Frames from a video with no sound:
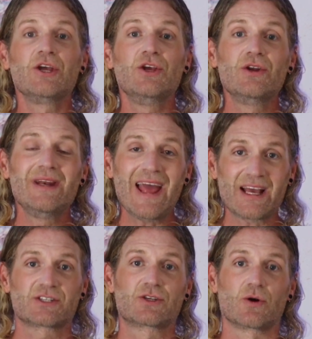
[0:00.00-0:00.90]
Your
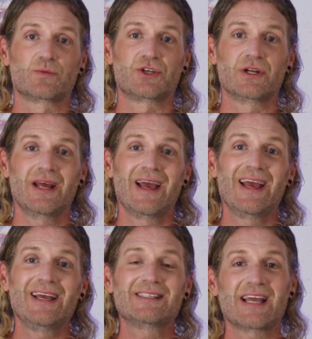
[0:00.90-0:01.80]
next option
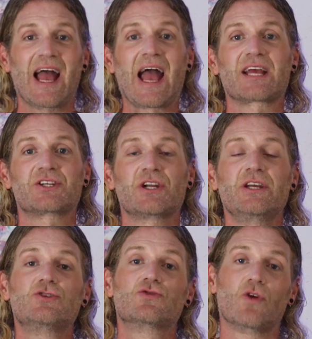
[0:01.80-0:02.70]
is to
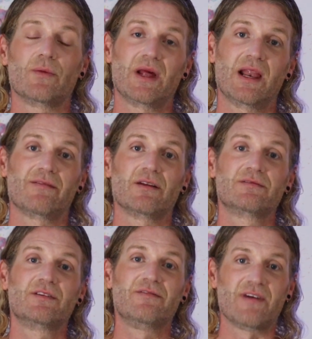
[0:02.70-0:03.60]
actually drop the level
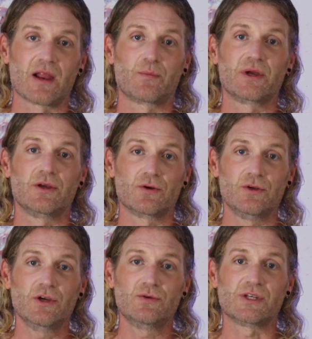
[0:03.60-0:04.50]
of developer you're
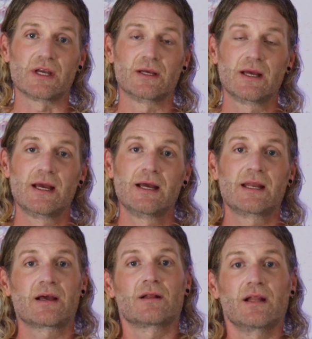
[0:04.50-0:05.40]
using.
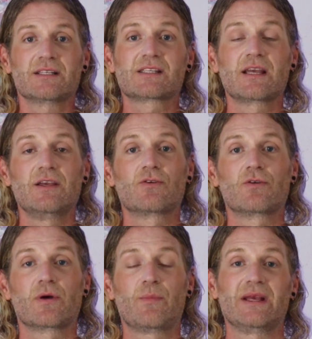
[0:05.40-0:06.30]
Now, let's say
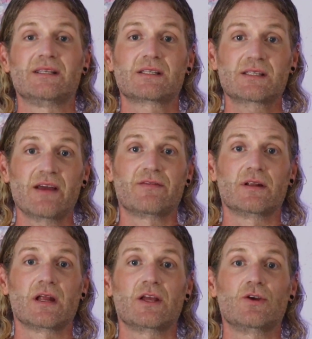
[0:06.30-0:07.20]
you're on a base
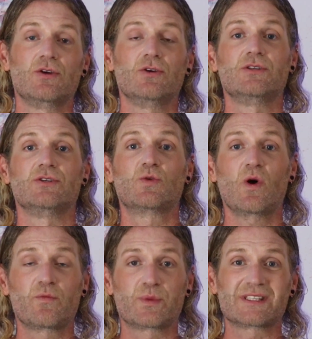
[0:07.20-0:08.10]
7 and you're using
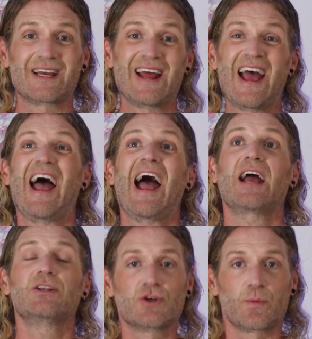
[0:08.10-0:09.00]
12%
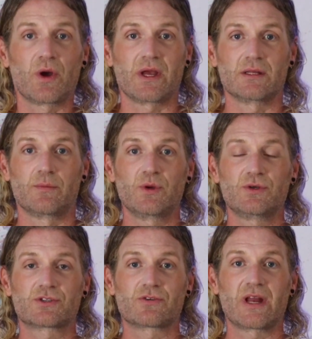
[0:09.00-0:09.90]
and you're putting the
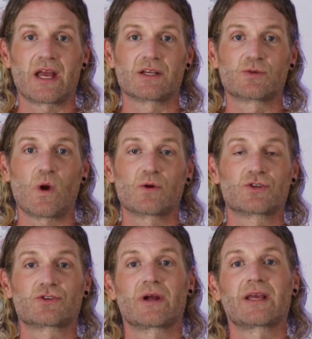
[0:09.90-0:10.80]
booster in it as well
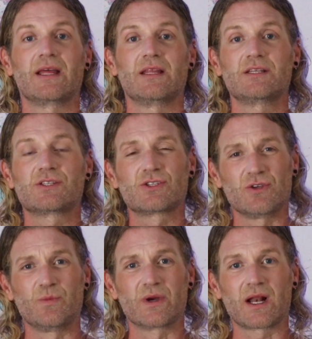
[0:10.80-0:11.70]
to try and get this
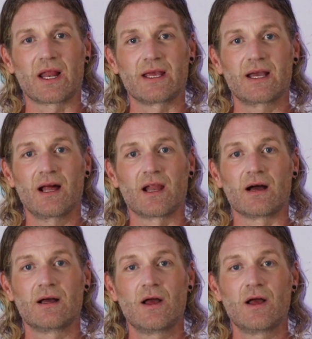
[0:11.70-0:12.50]
super clean colour.